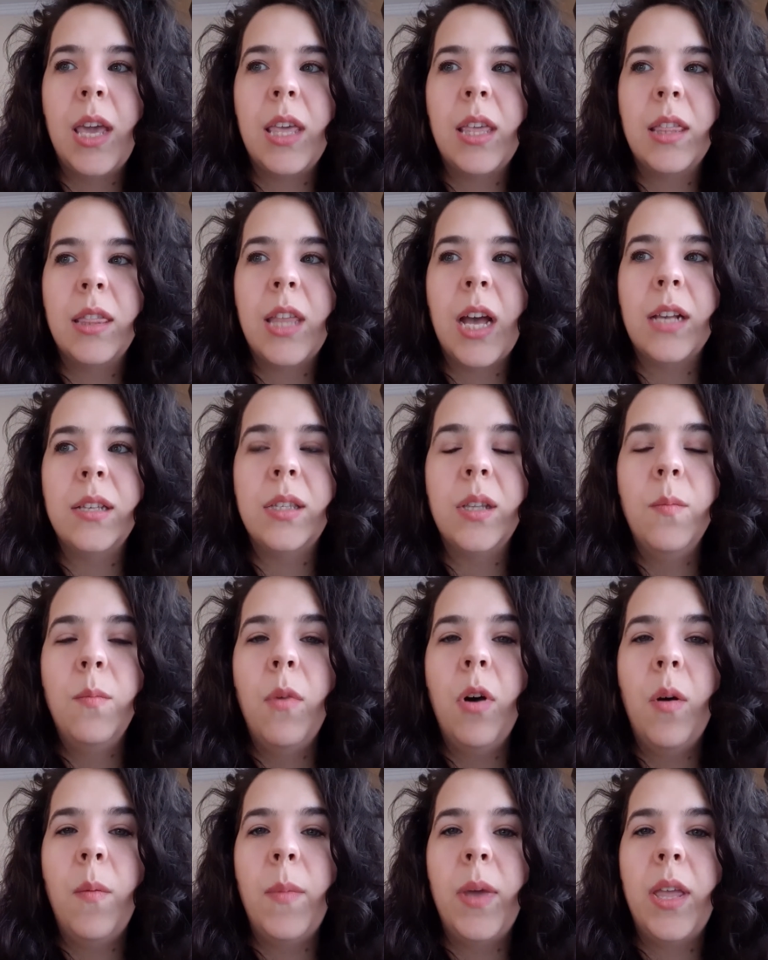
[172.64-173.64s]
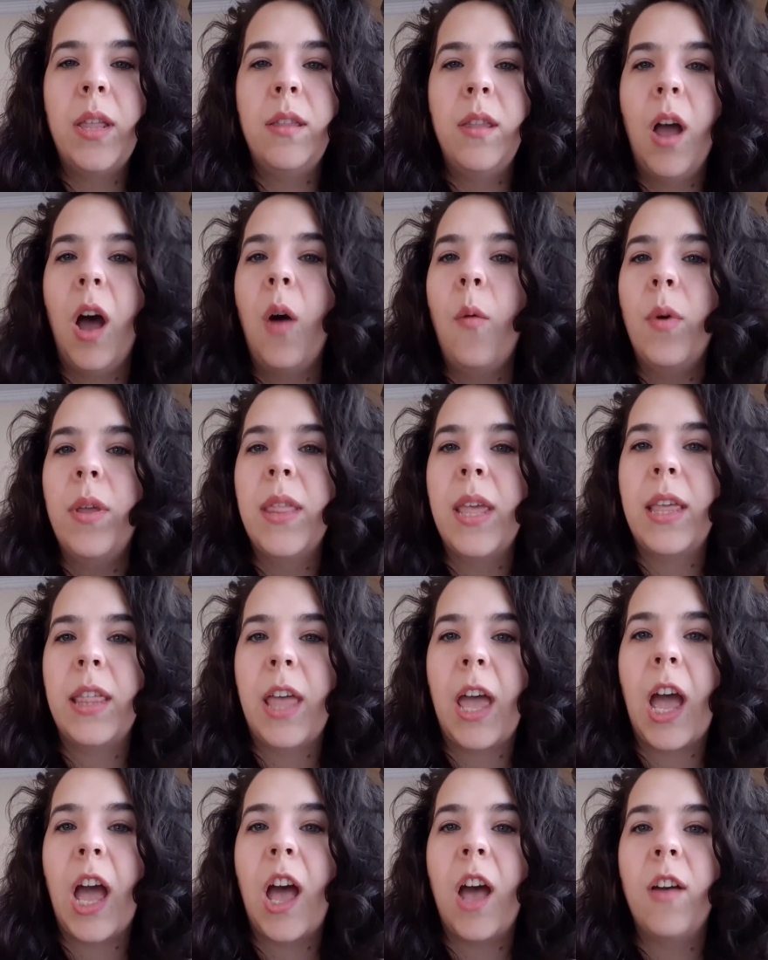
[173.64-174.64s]
that's the moment, not when they
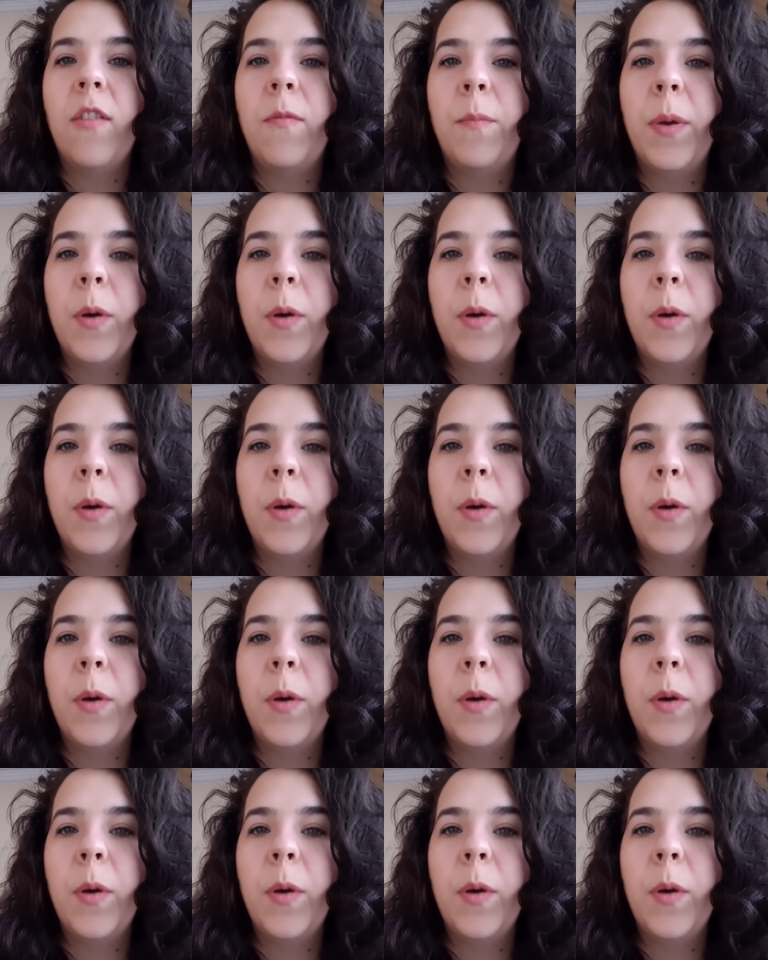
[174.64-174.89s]
laugh,